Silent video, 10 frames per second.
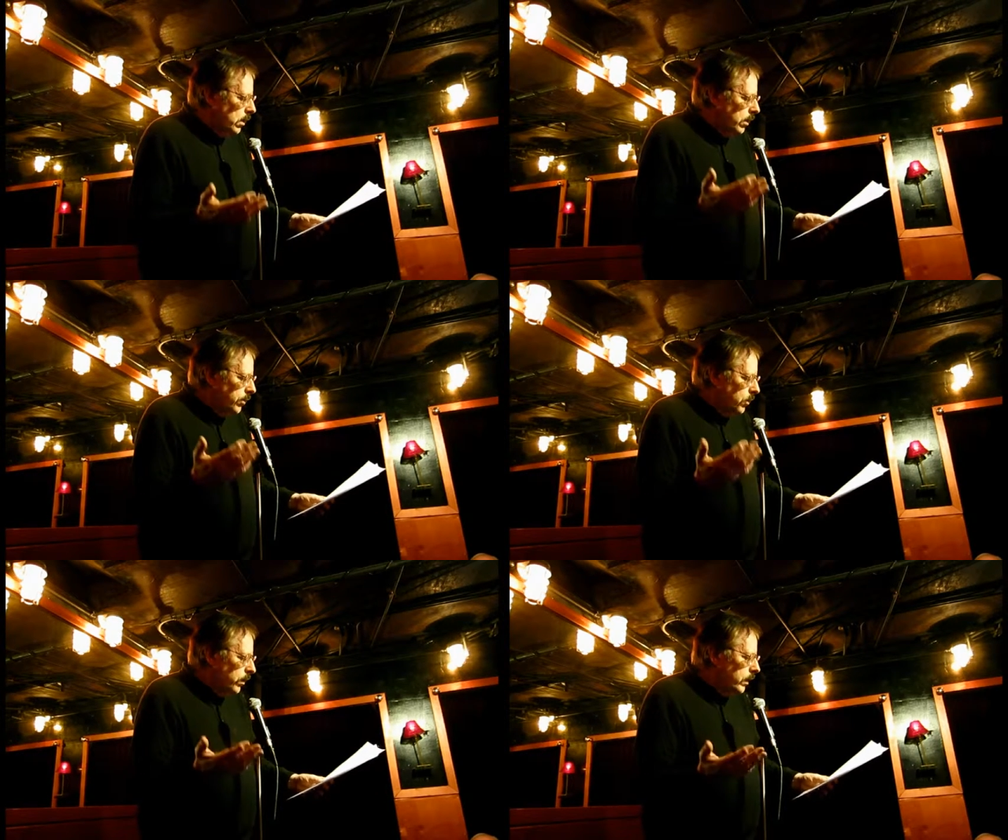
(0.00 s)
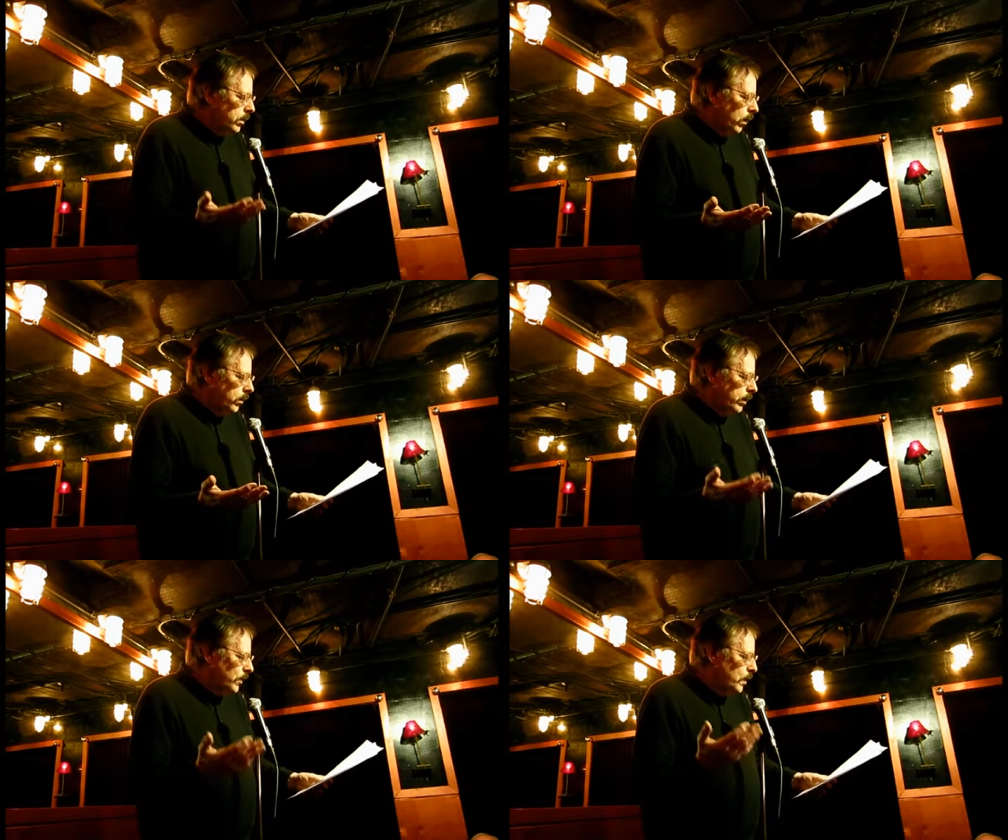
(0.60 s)
The screen
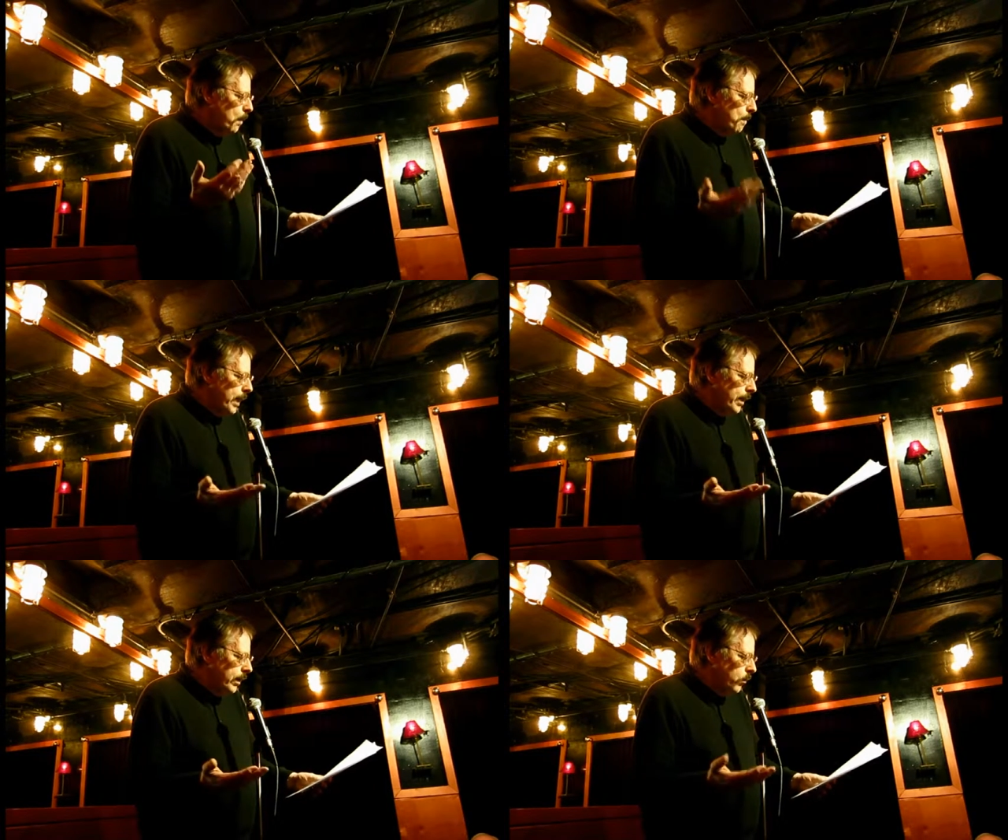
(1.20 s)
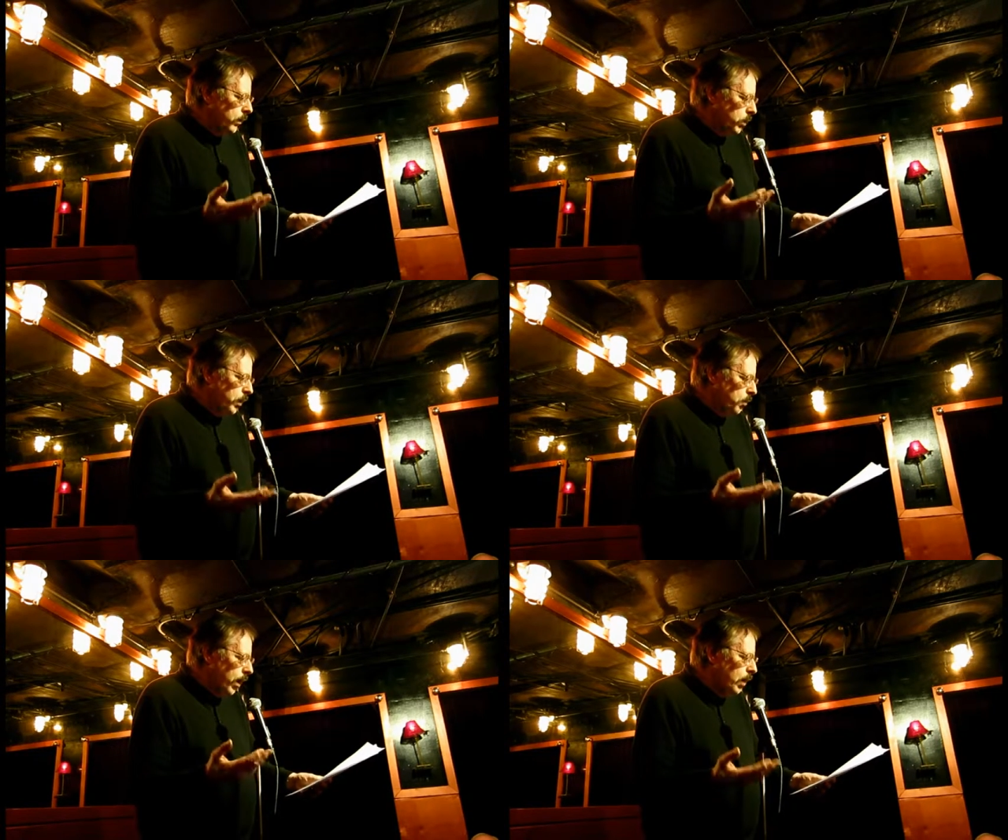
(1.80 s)
told us to beat it, which
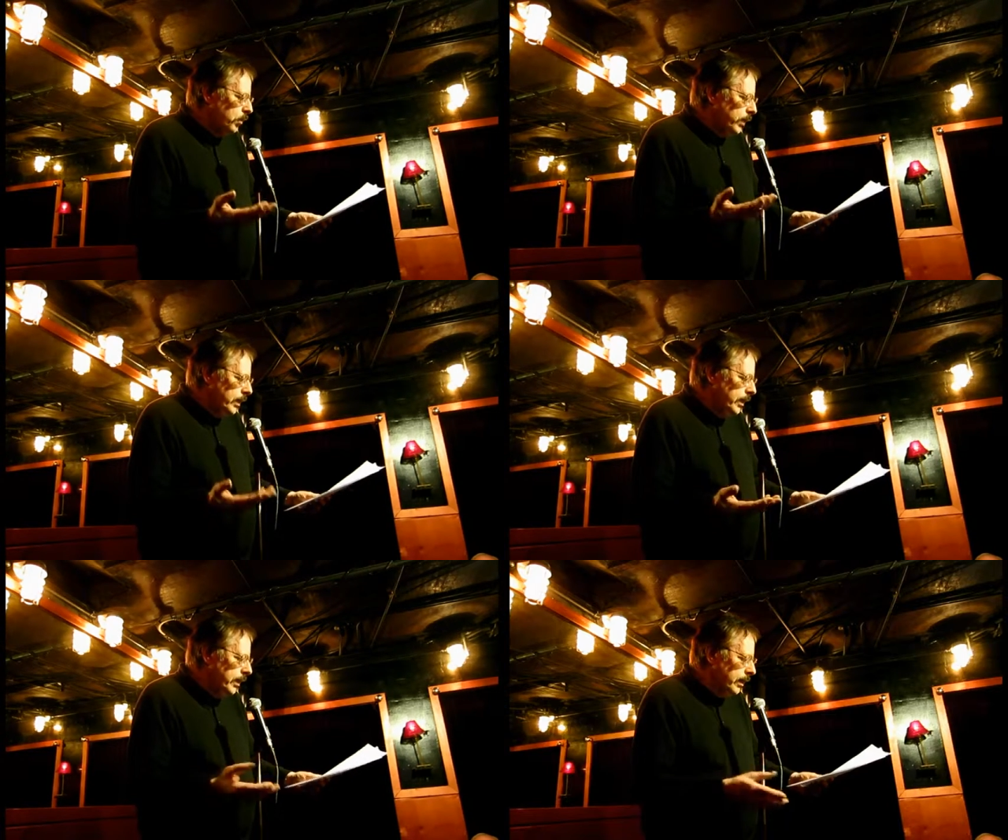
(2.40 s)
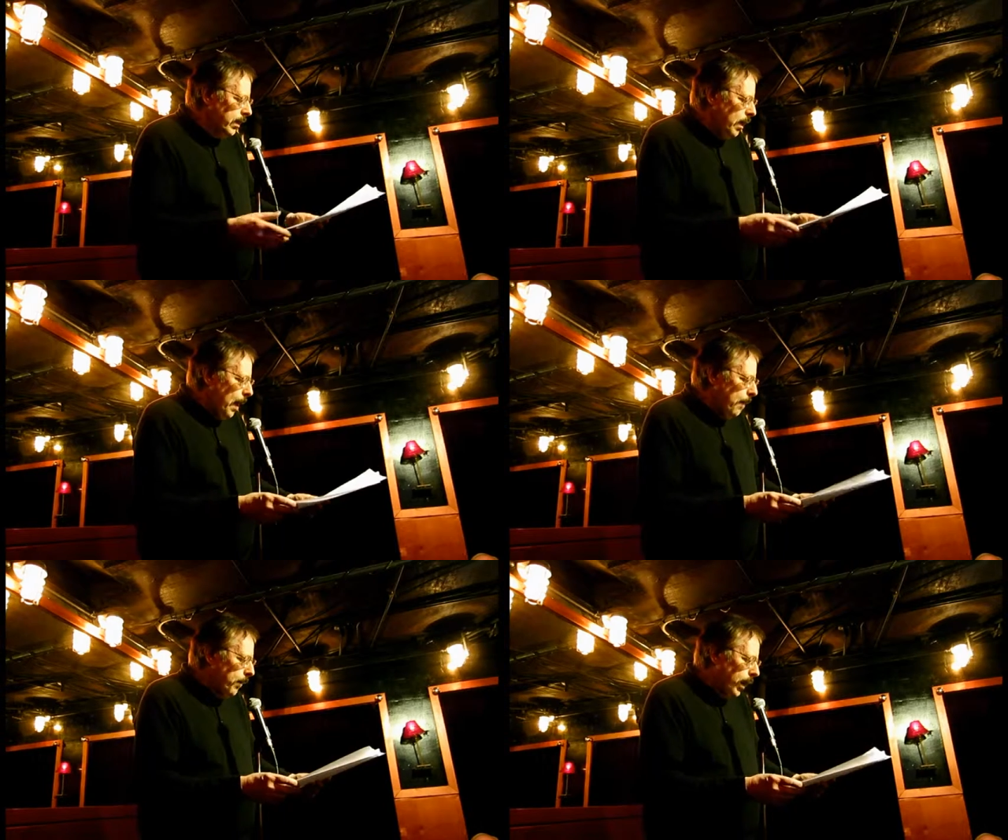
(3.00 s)
we promptly did.
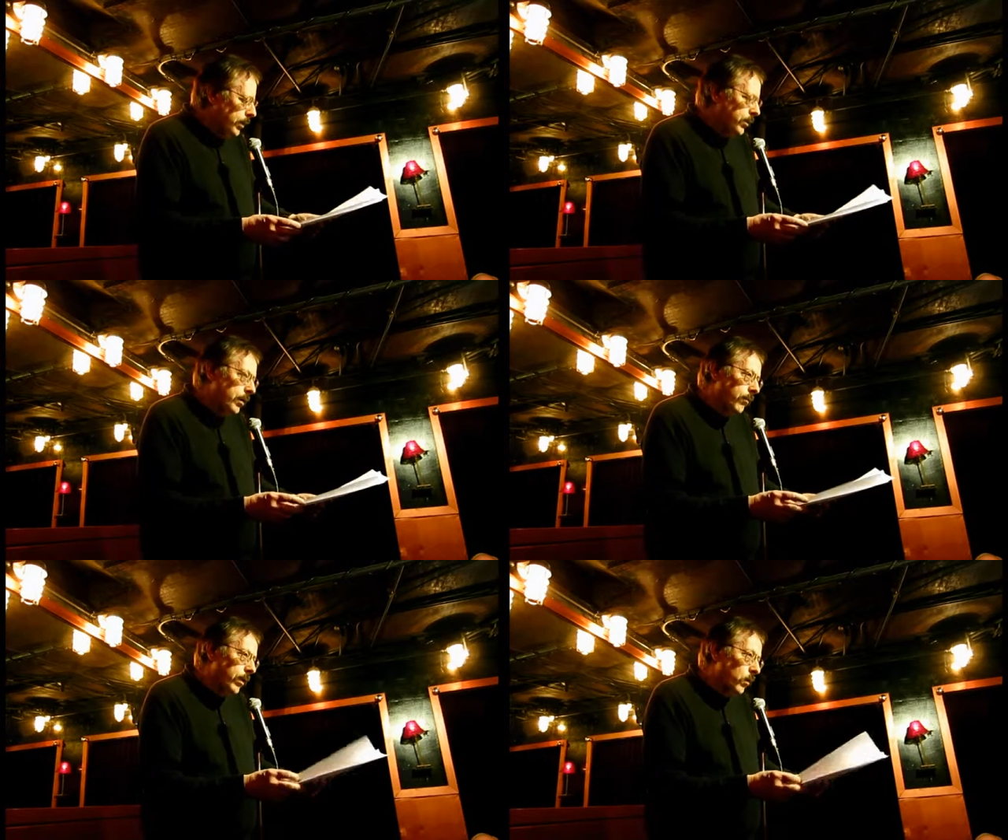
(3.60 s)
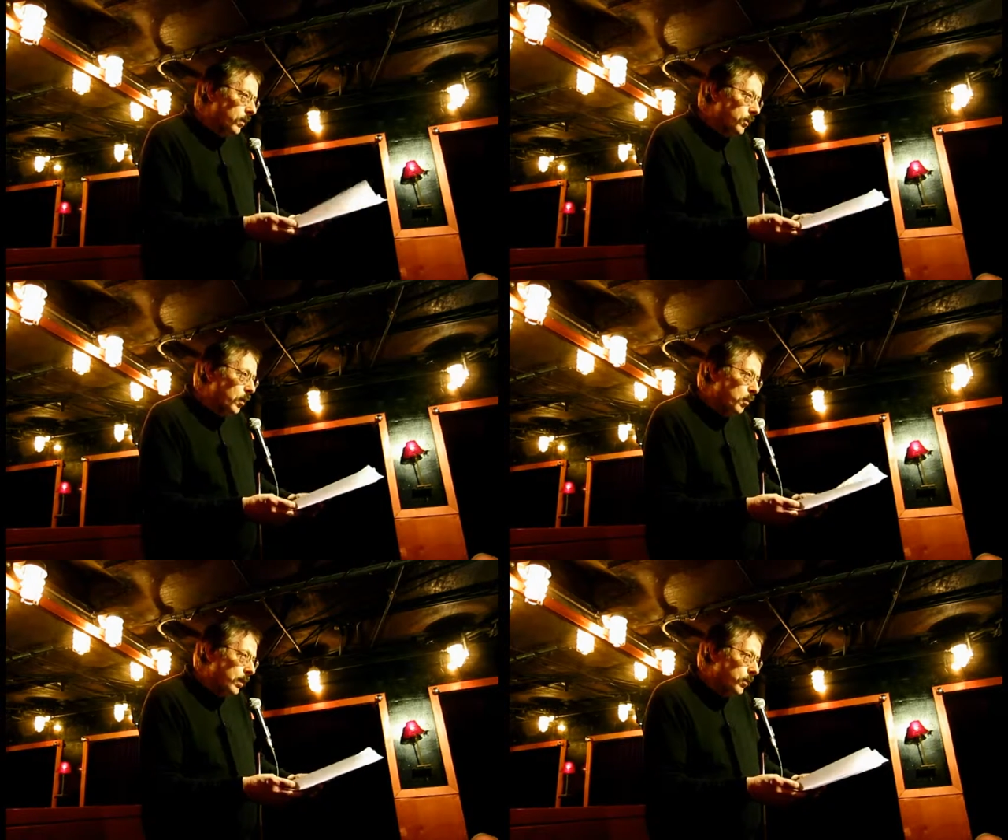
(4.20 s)
Positive, we were in
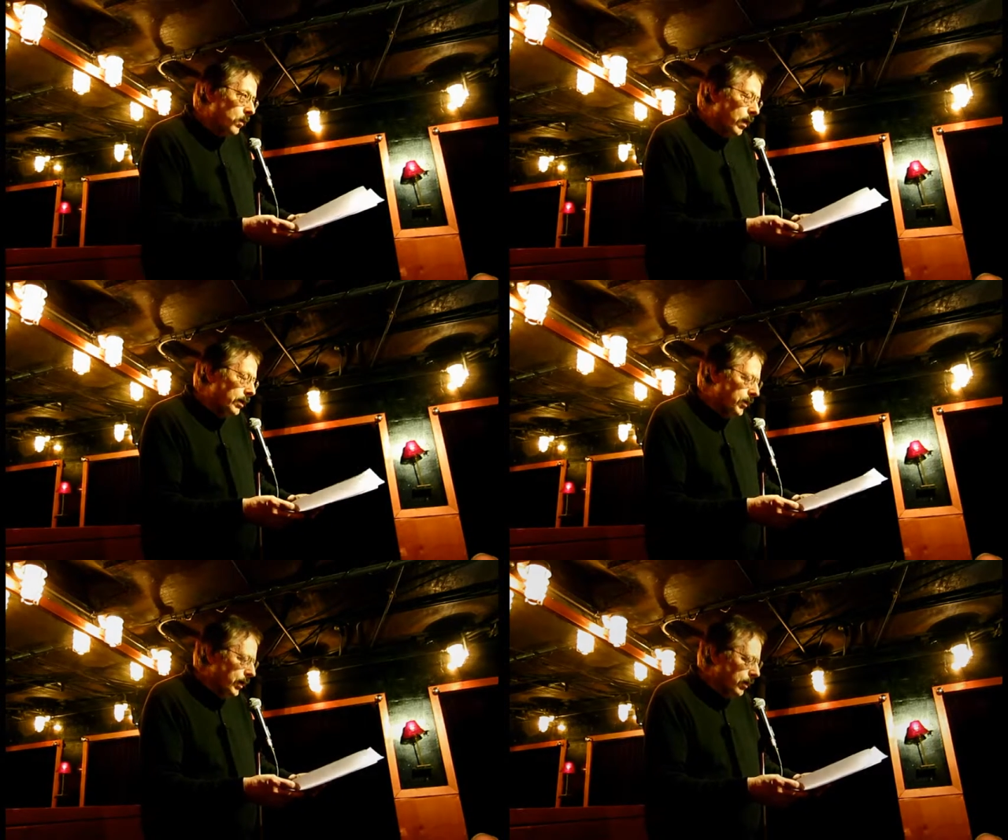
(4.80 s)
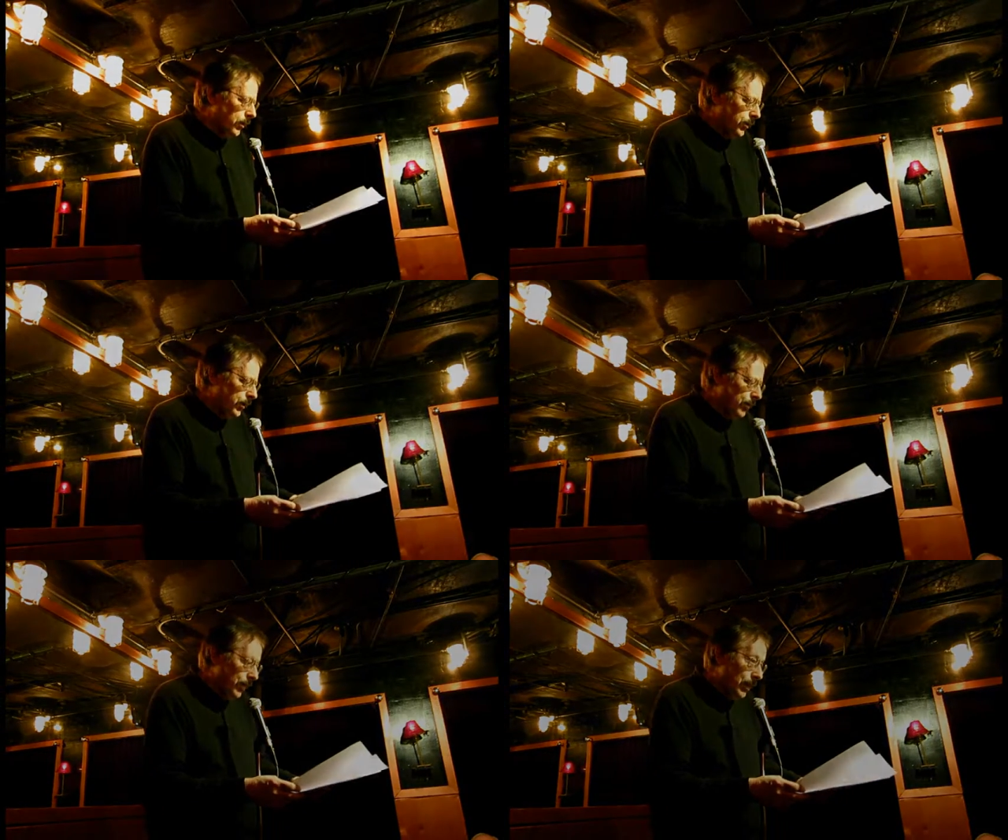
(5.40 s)
somebody's crosshairs.
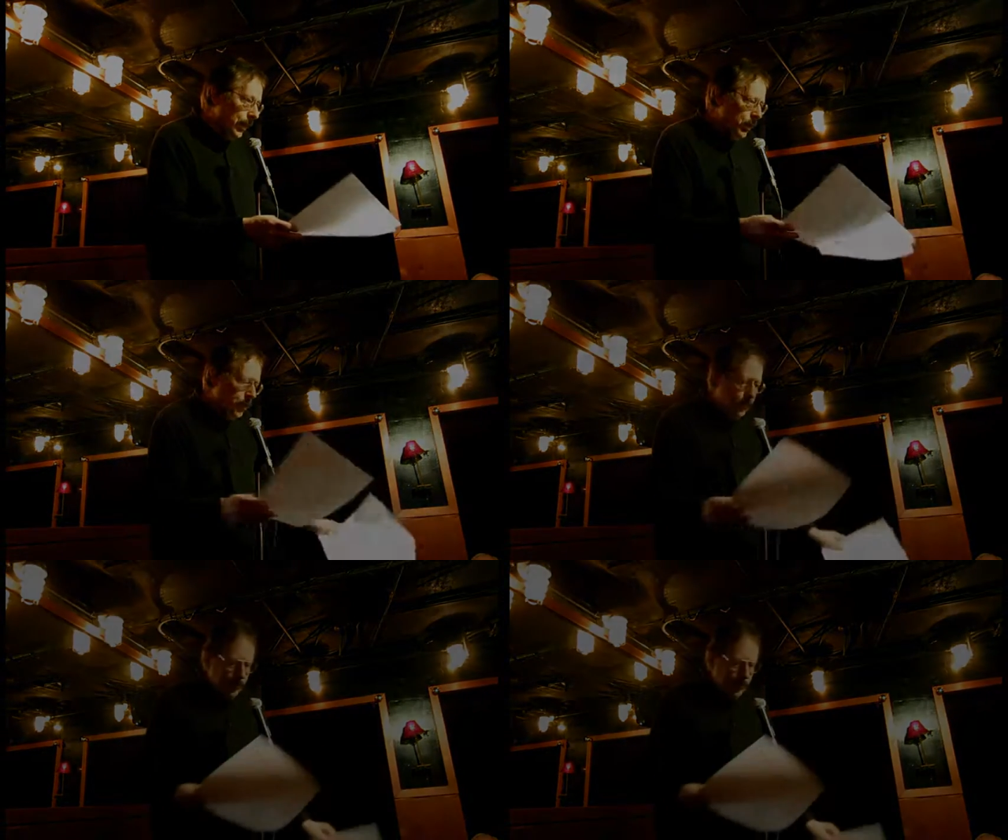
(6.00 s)
Thank you.